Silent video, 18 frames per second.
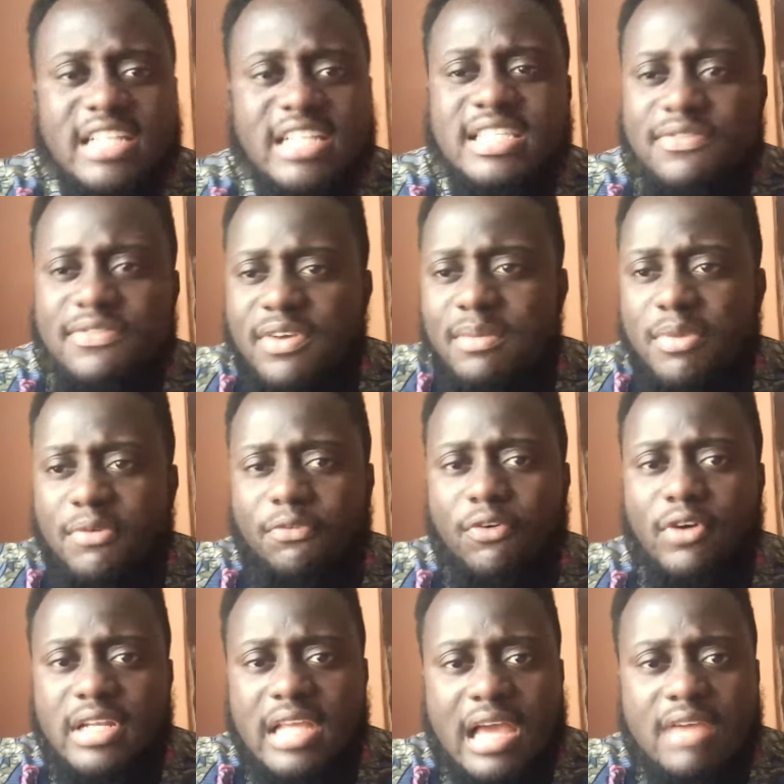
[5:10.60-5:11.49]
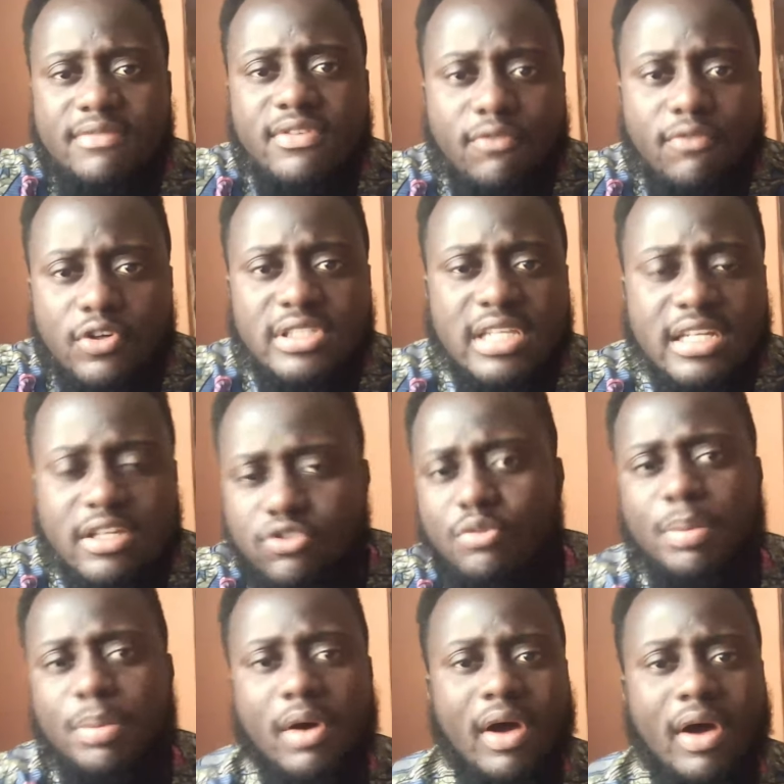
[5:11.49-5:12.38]
that even before they are even voted
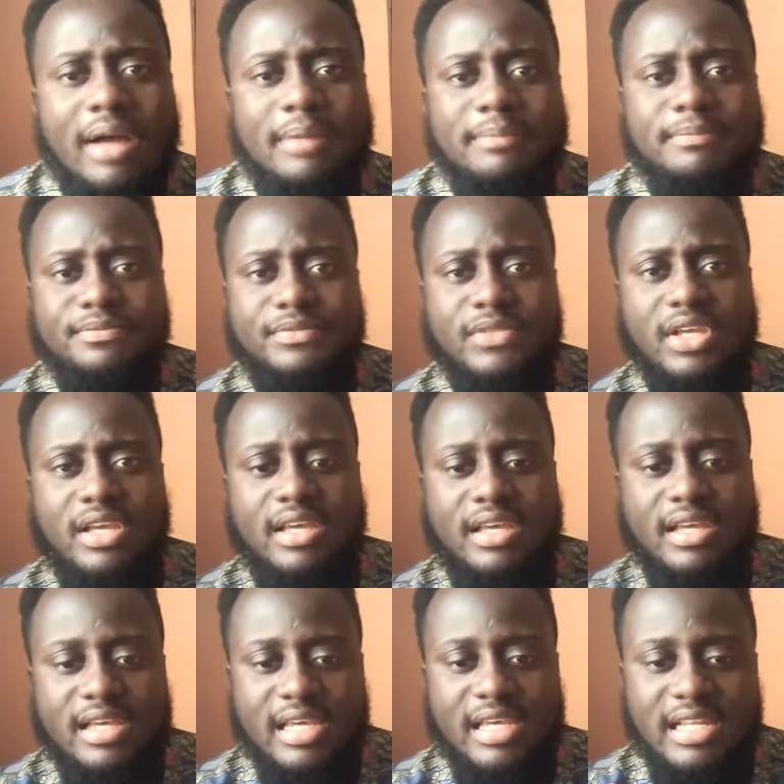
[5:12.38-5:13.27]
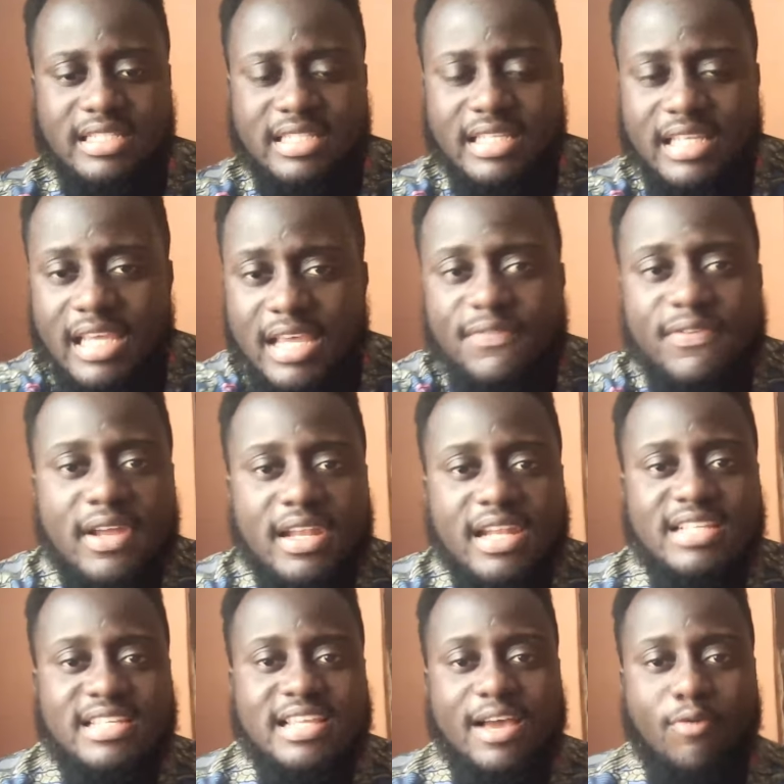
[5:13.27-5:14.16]
into power. It is if
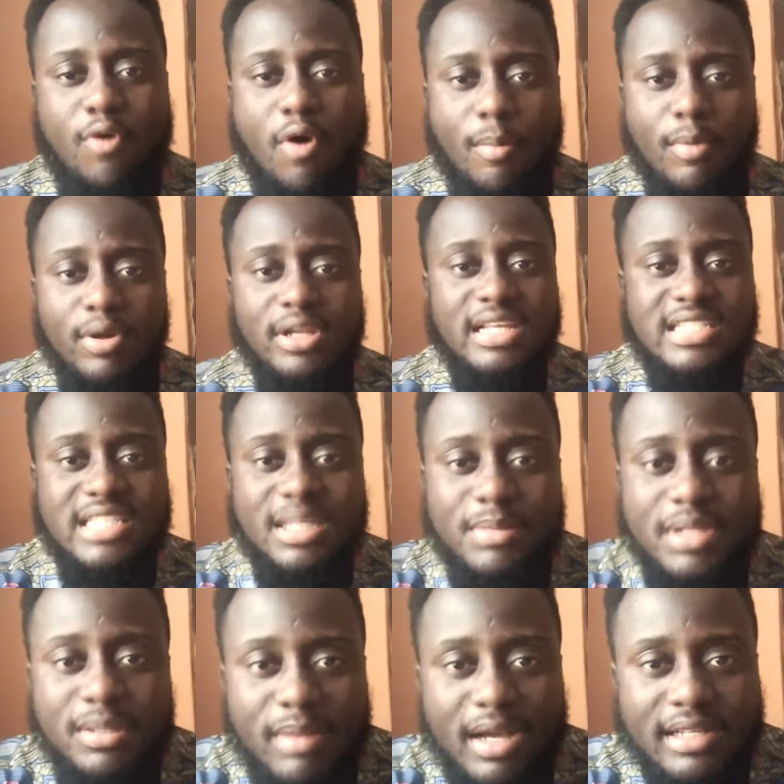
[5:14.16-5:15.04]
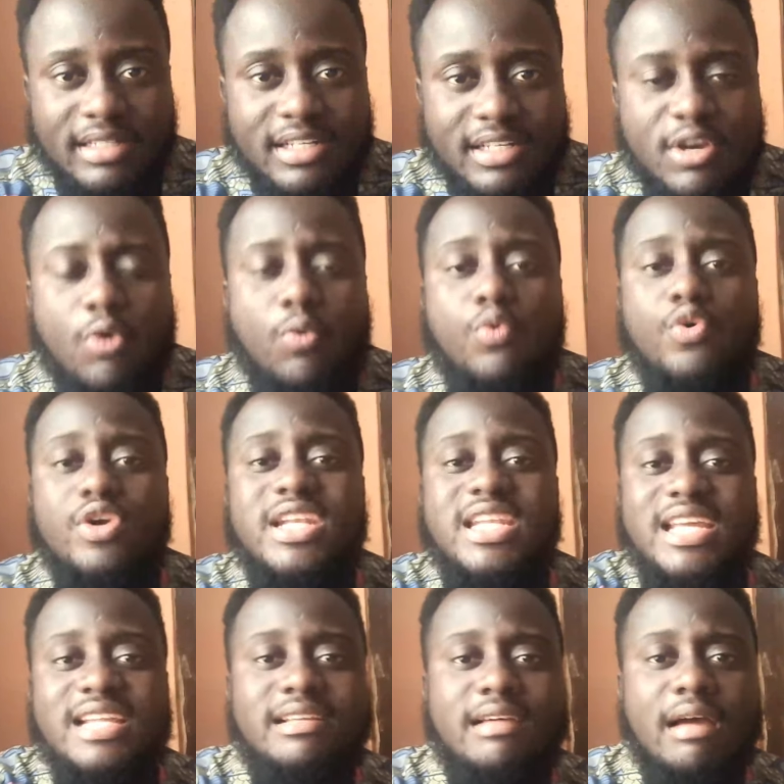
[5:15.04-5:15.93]
a common assemblyman who
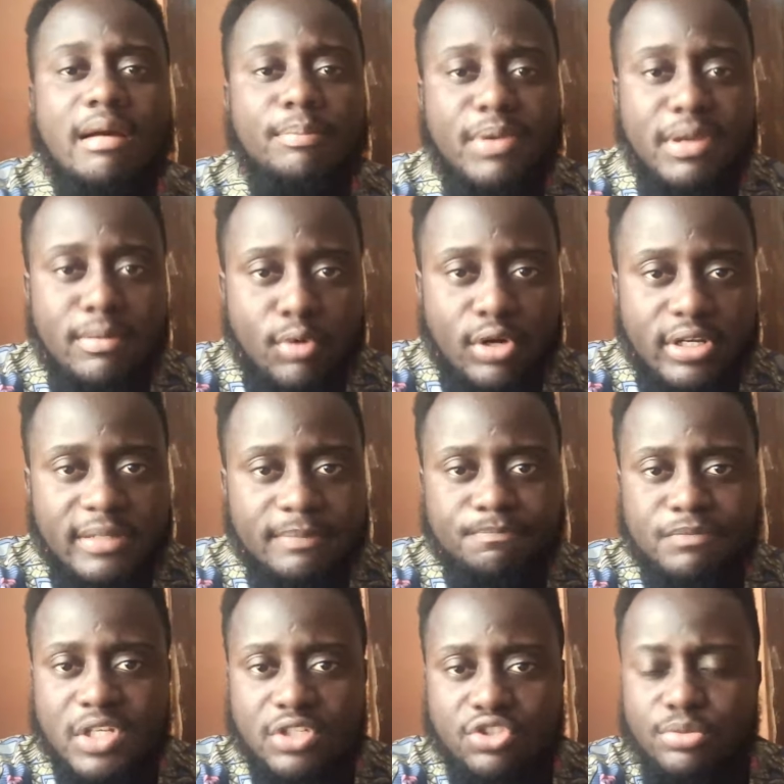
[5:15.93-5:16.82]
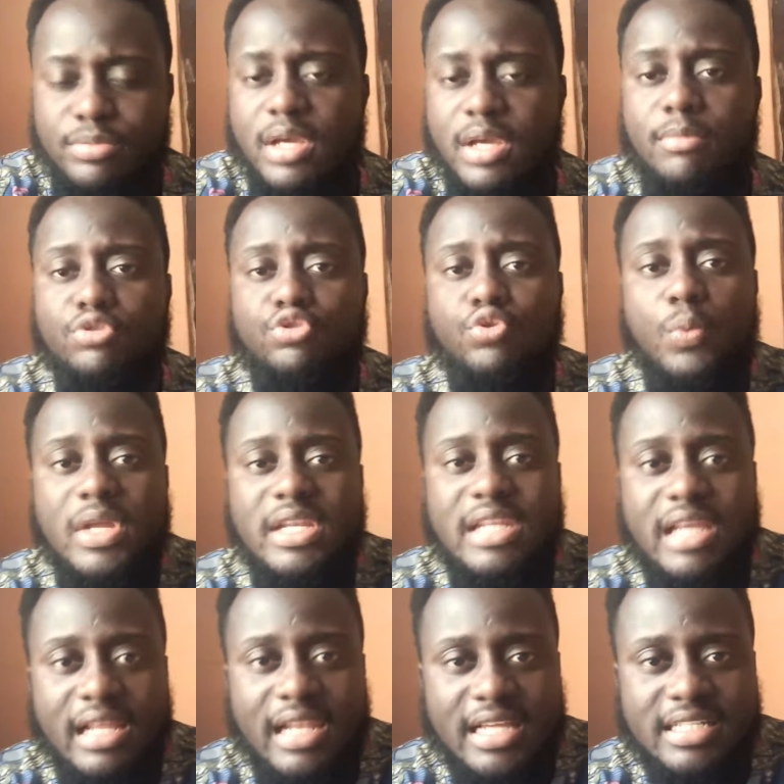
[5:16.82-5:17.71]
need campaign money to be able to
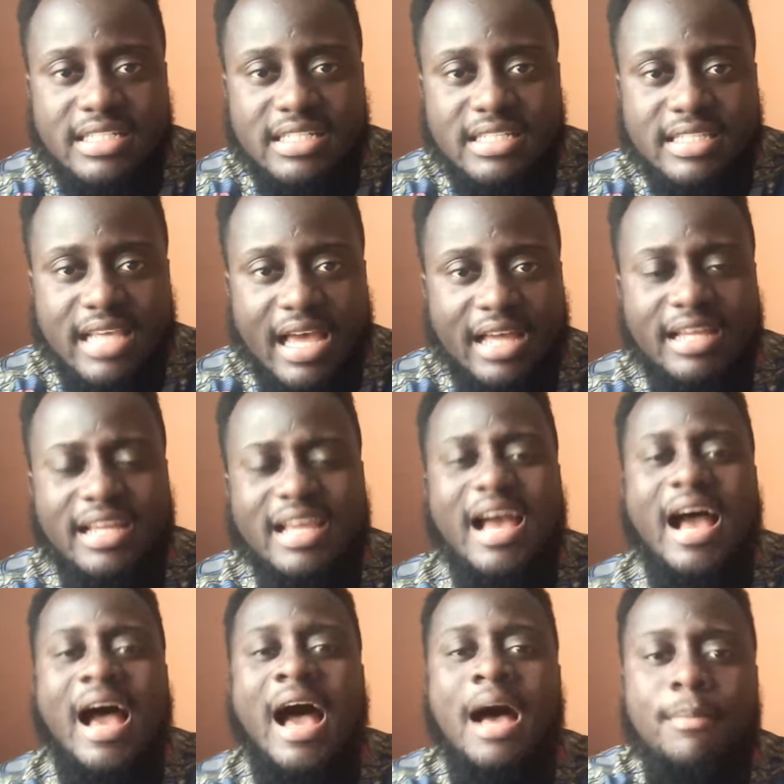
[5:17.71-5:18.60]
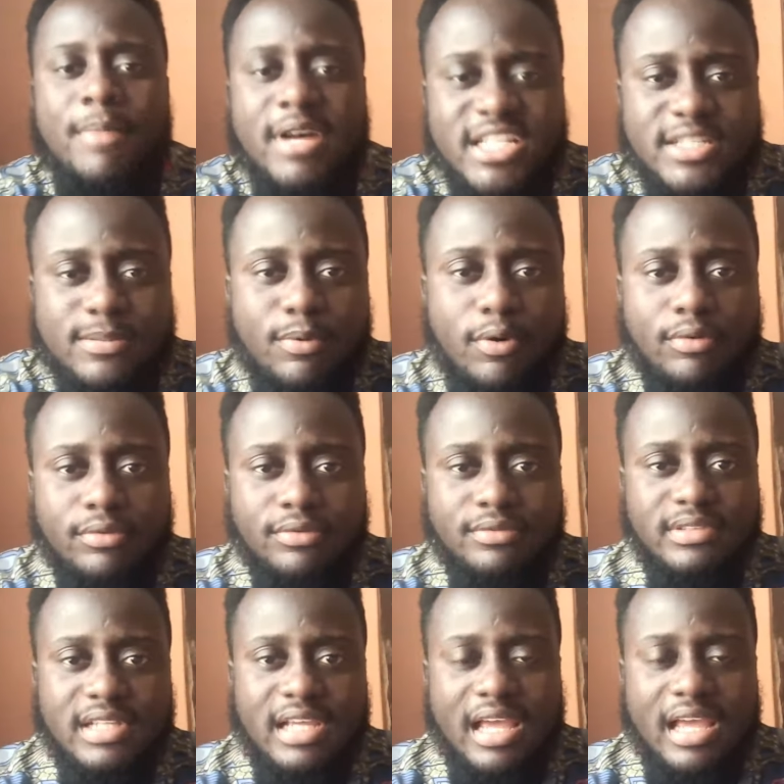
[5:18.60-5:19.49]
win the elections, how much
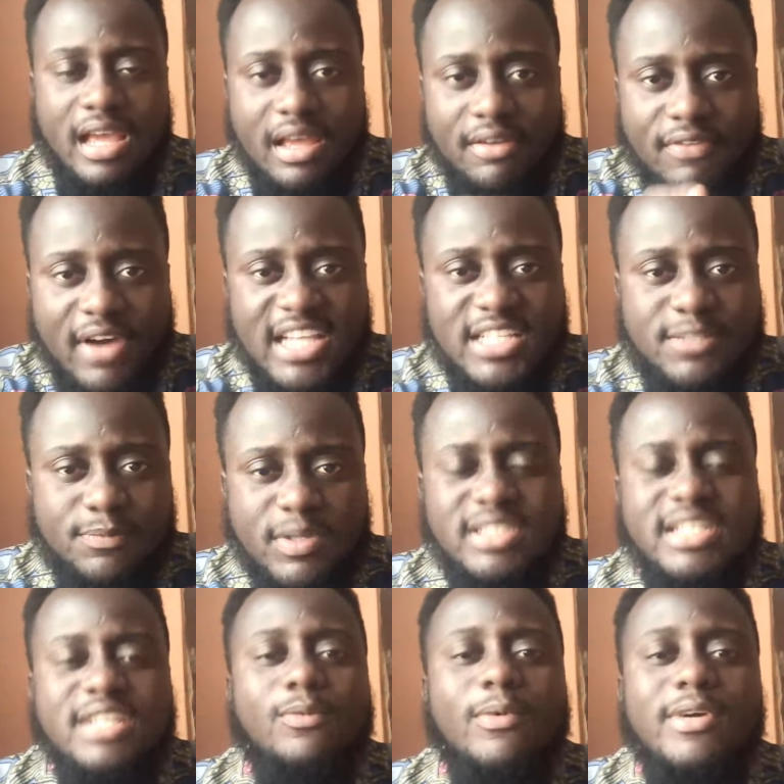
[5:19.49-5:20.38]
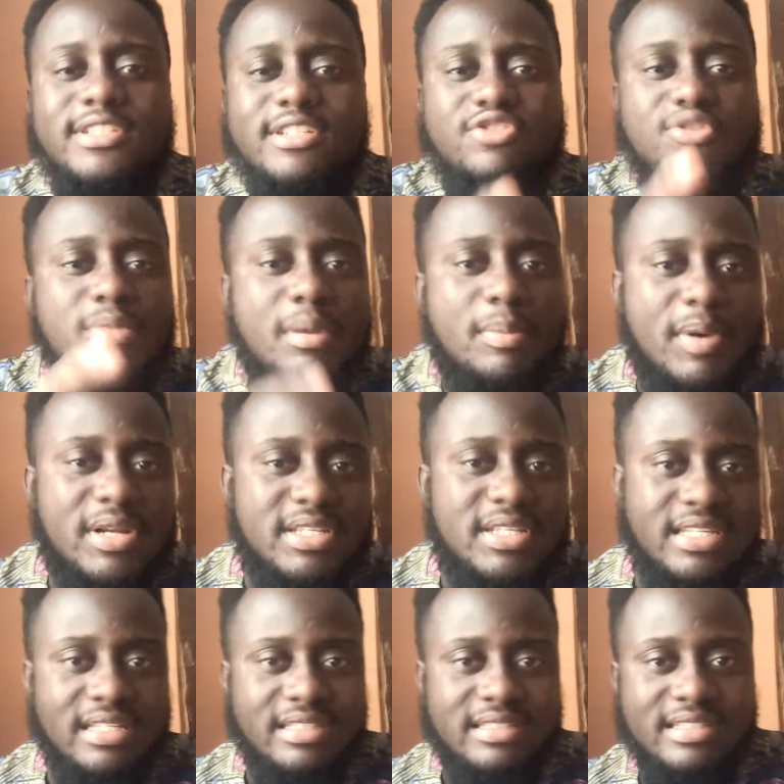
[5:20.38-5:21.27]
more a vice president wanting to be
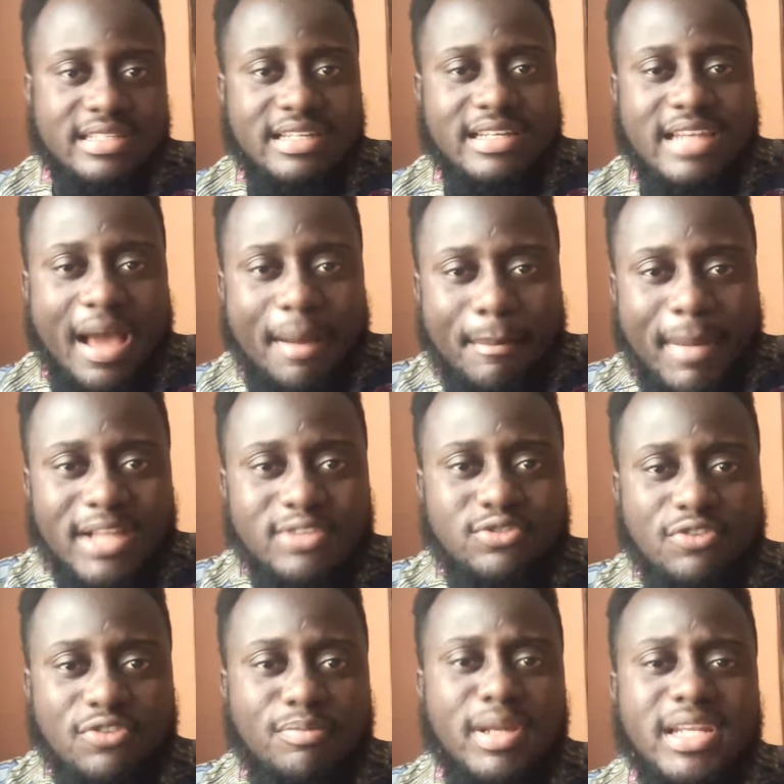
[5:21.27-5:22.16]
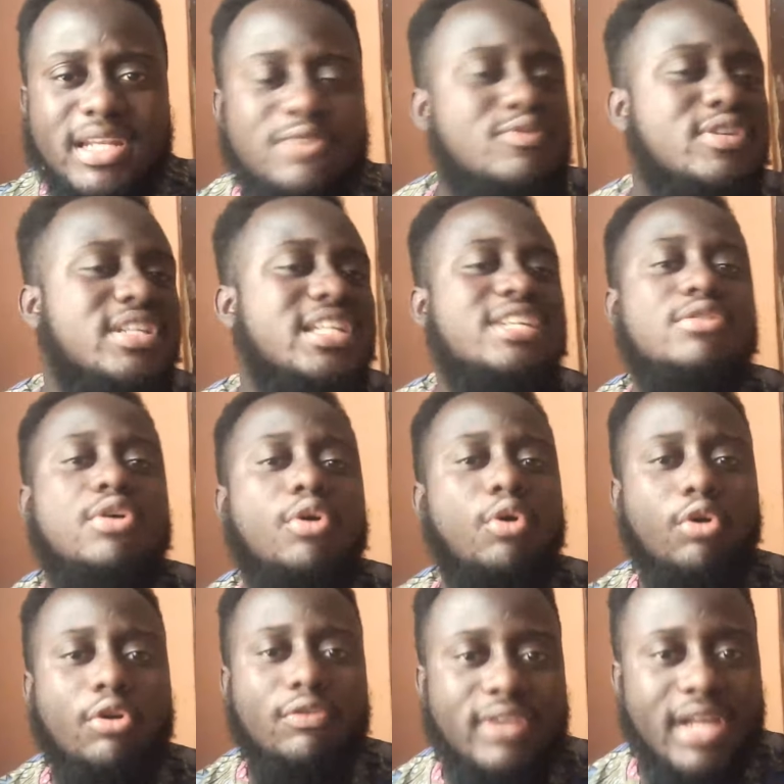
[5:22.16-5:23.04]
president, the amount of money he will need the
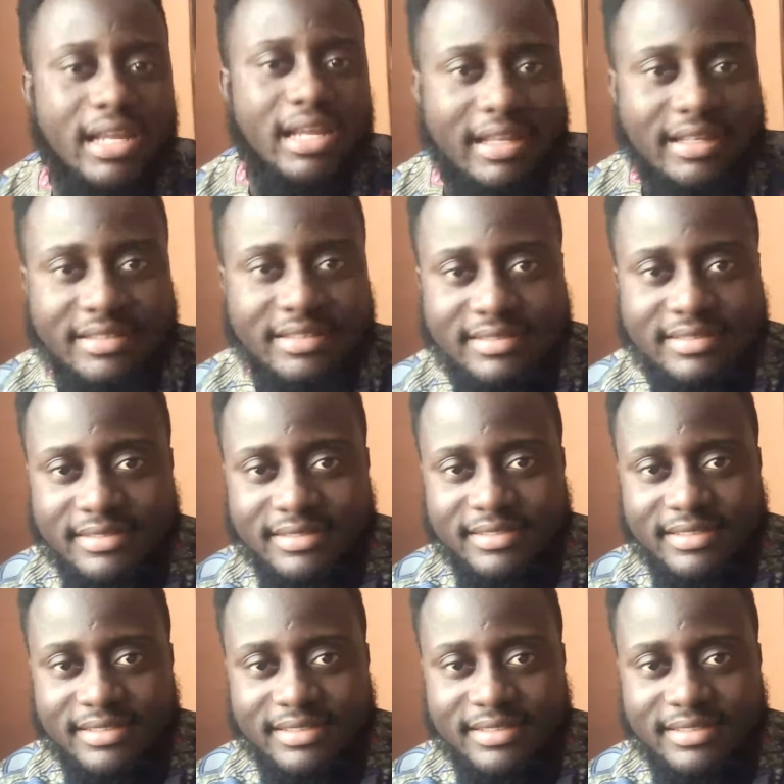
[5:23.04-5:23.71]
whole of Ghana.